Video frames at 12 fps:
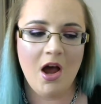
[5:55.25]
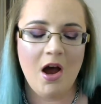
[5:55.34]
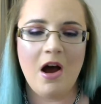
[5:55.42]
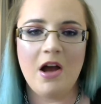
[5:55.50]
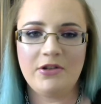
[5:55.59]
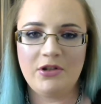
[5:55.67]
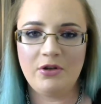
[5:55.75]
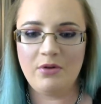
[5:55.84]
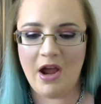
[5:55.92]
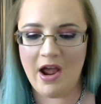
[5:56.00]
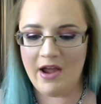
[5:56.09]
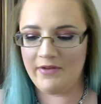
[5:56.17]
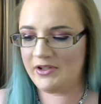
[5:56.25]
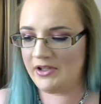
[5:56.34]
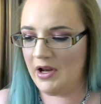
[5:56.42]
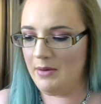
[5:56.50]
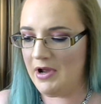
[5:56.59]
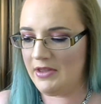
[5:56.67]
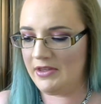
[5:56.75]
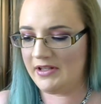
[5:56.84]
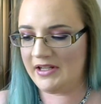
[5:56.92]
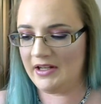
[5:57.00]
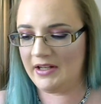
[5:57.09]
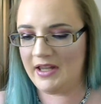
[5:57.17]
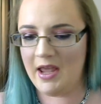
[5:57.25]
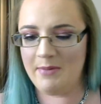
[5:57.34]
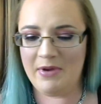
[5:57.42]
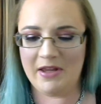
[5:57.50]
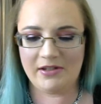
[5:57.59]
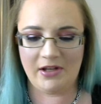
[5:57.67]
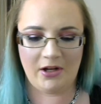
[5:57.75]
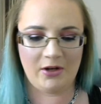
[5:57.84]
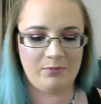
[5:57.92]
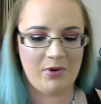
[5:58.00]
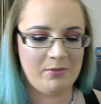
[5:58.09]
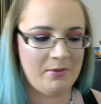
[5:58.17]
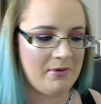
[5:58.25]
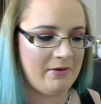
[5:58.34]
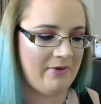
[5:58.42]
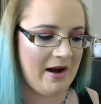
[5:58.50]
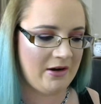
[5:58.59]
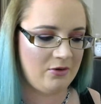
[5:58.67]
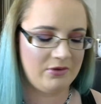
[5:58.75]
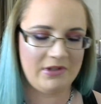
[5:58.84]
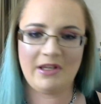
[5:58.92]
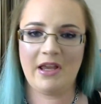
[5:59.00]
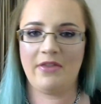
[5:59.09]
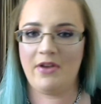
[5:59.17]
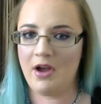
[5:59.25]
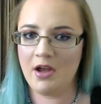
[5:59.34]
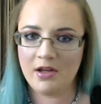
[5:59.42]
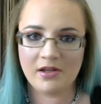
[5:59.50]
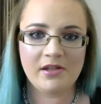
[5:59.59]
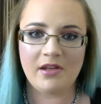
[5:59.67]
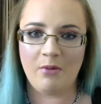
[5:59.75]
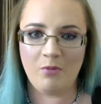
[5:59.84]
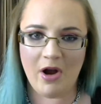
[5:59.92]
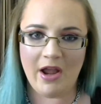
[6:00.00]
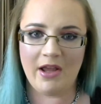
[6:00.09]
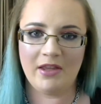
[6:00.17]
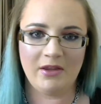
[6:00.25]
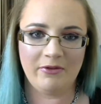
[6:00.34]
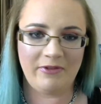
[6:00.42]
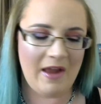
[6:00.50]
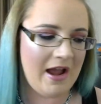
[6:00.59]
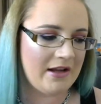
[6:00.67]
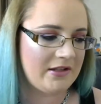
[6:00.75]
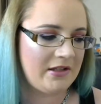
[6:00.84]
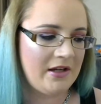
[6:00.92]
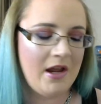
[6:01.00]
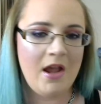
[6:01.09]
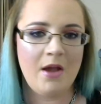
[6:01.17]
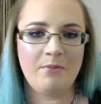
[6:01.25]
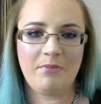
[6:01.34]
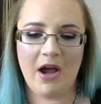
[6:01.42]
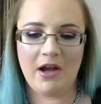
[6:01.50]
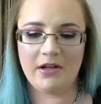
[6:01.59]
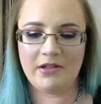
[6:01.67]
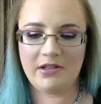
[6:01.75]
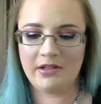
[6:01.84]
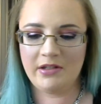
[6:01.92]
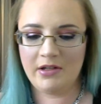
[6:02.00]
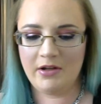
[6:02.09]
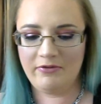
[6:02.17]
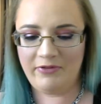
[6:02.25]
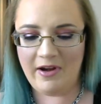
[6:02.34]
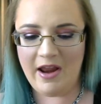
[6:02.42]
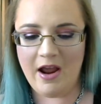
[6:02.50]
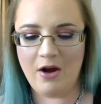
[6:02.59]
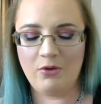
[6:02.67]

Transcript: I do have some other skincare bits I could probably wrangle together somewhere in the flat, but for now,